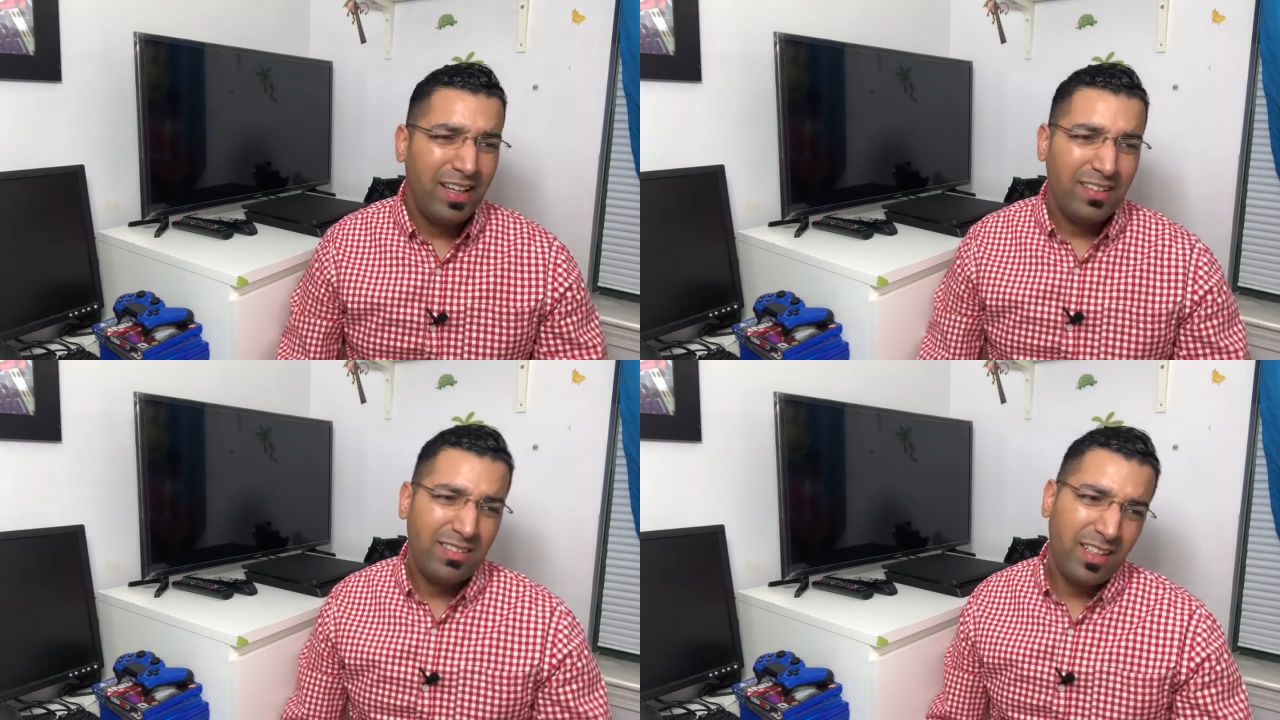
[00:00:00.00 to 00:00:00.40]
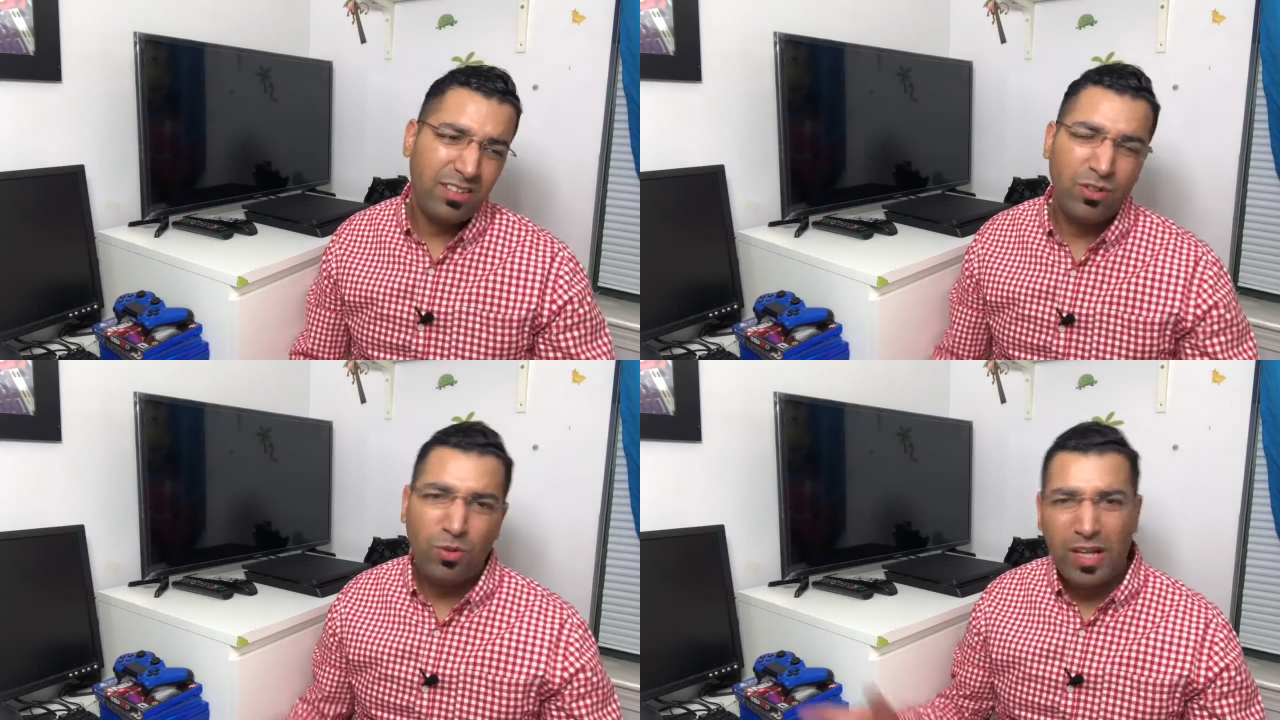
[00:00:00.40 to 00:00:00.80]

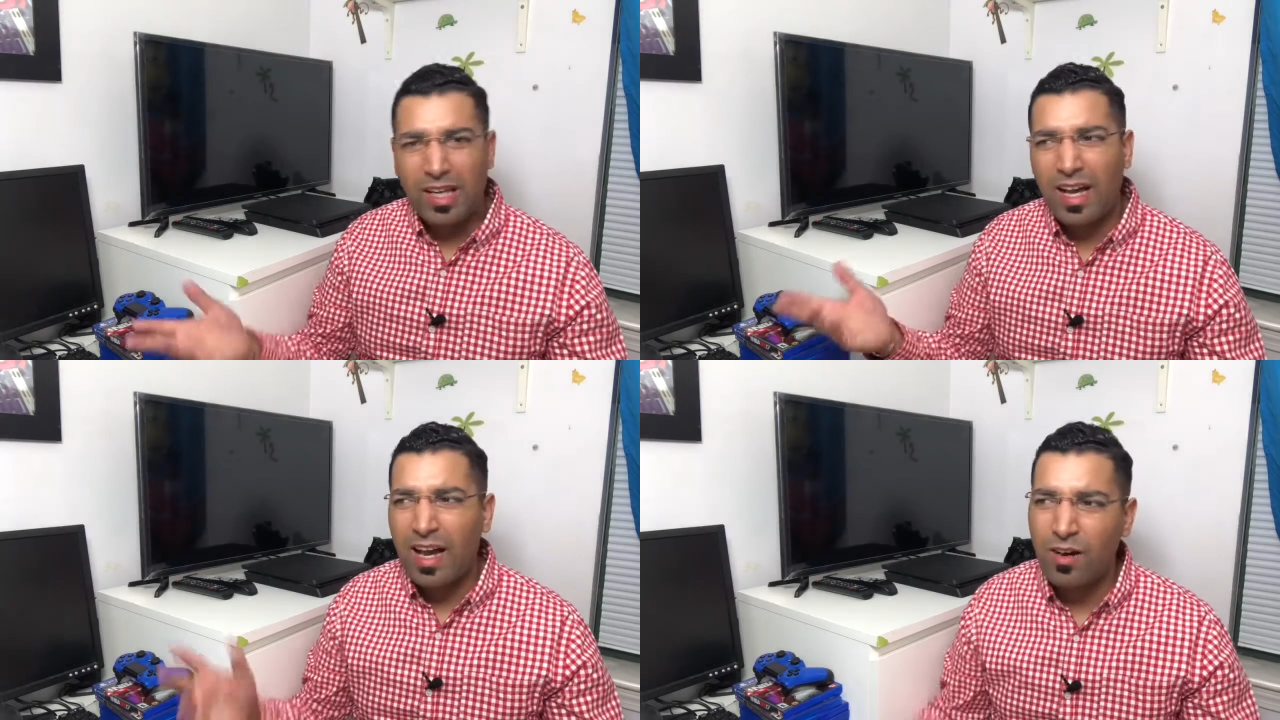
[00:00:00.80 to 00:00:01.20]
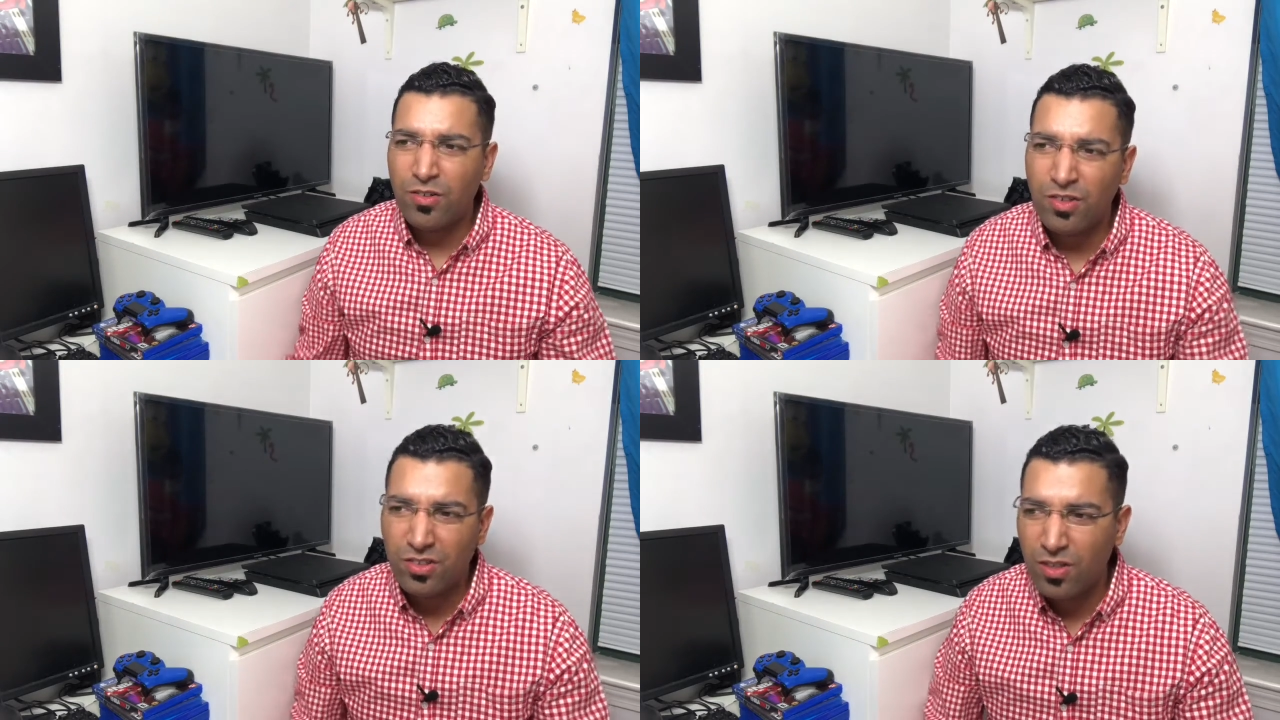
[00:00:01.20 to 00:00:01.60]
to 8
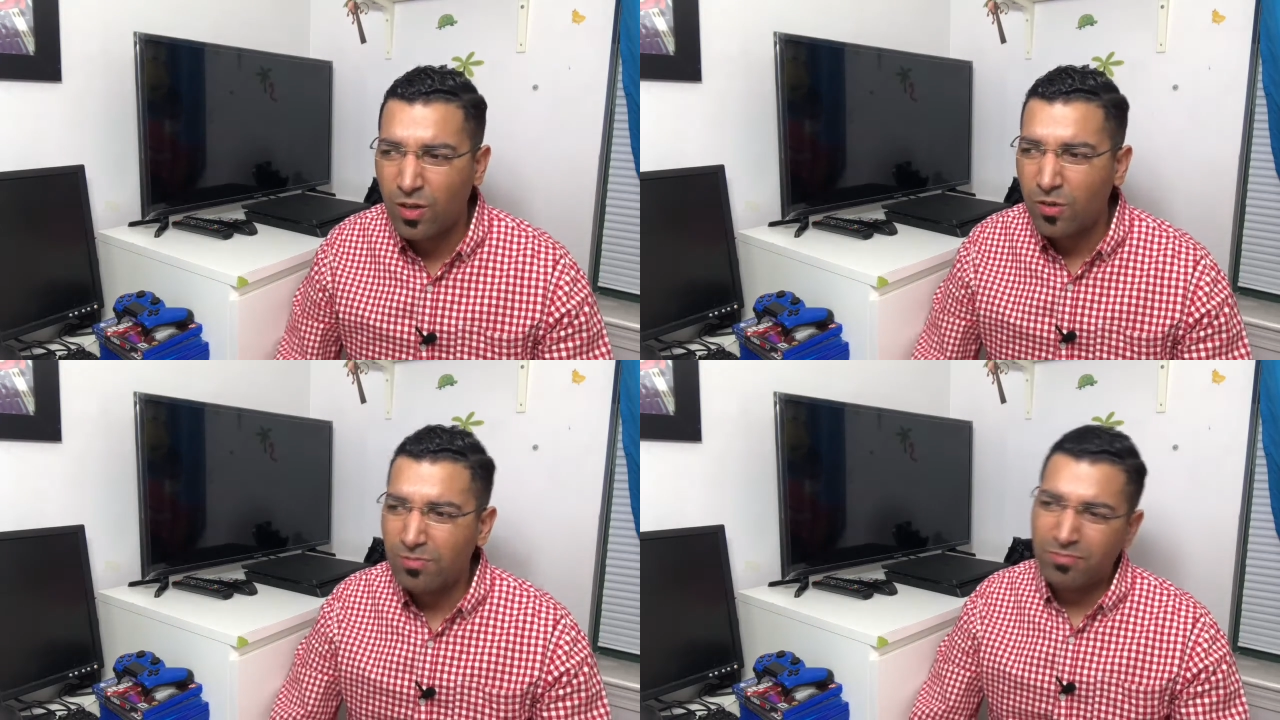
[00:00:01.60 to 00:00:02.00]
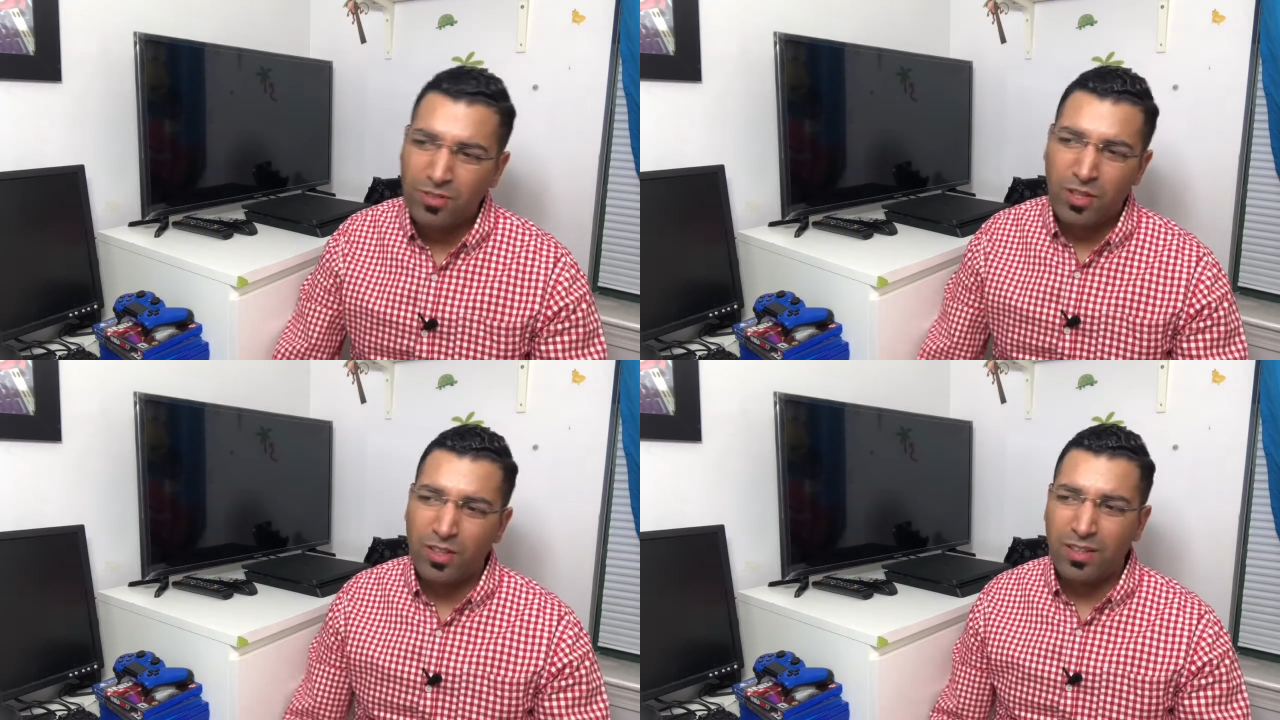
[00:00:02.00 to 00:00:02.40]
hours or so,
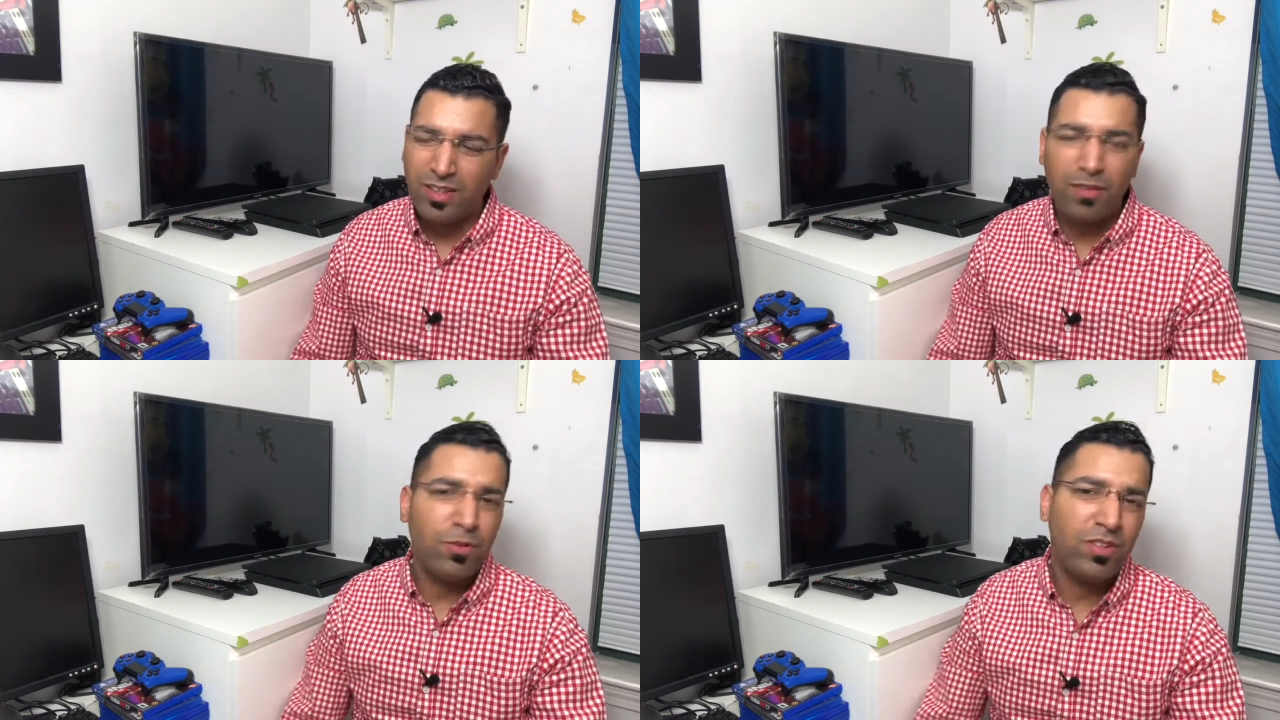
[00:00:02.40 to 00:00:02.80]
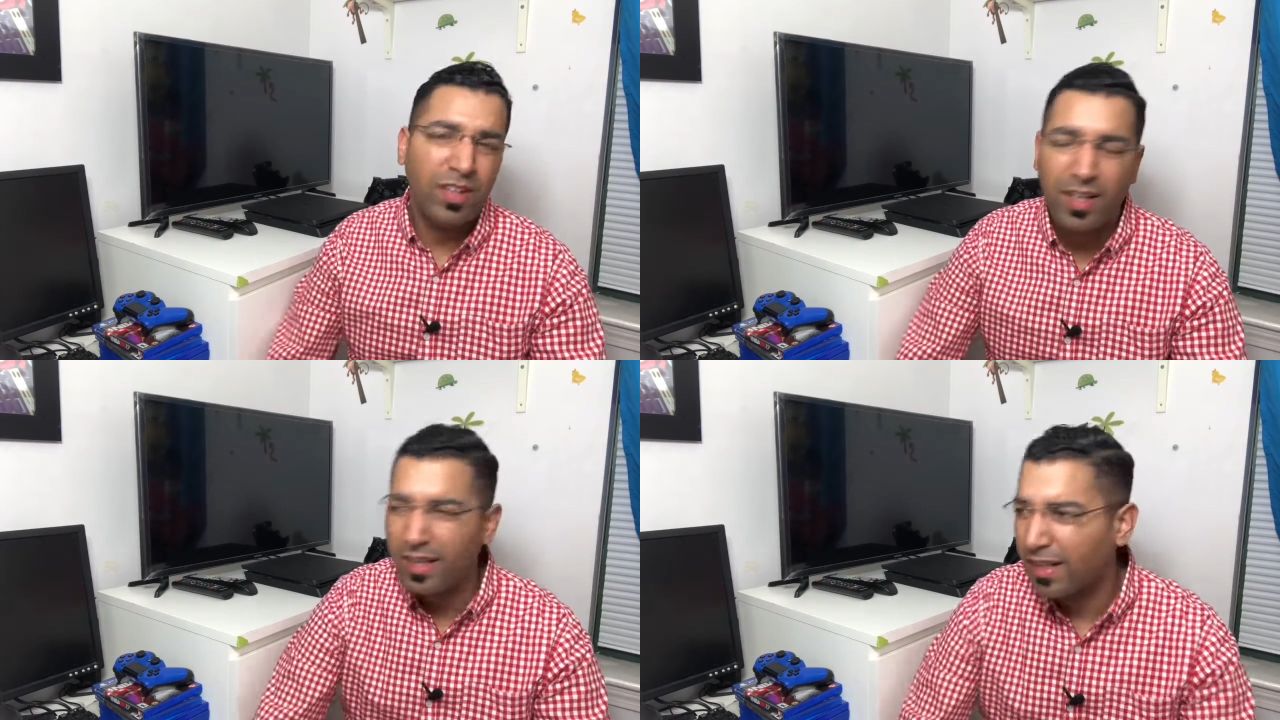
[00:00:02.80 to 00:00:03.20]
give or
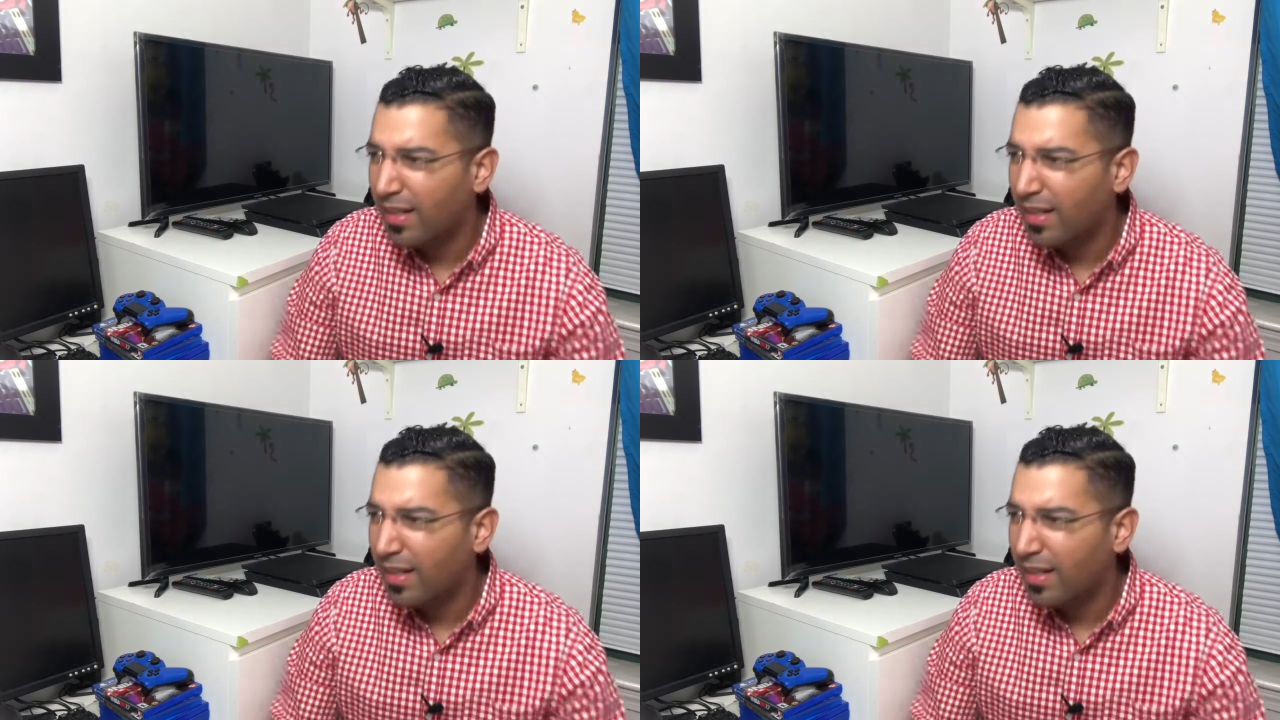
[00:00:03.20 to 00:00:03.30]
take,